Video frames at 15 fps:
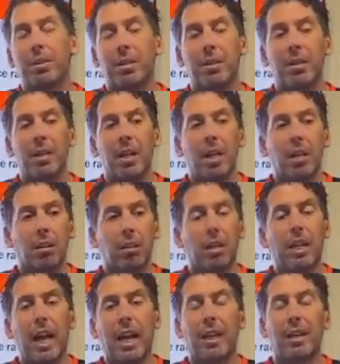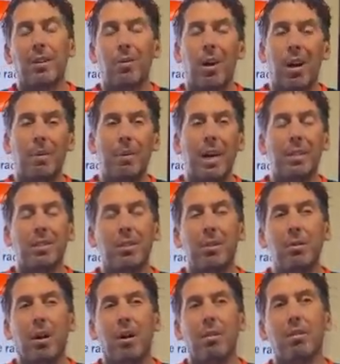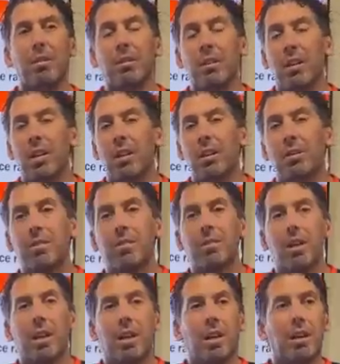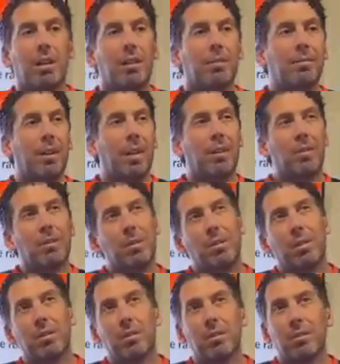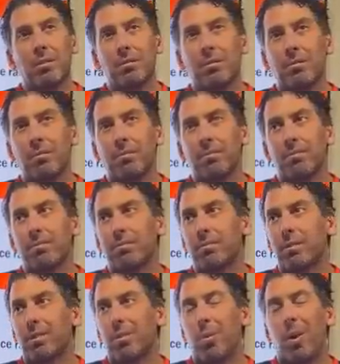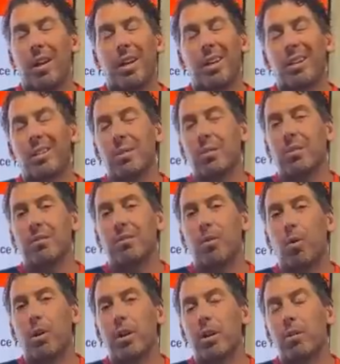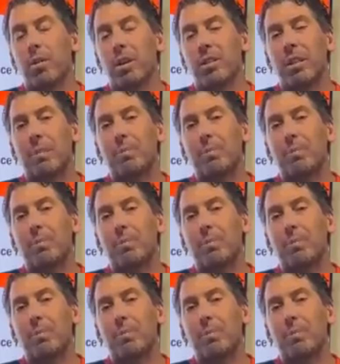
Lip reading: You can look at it and go, wow, I'm at 220 to 240 degrees.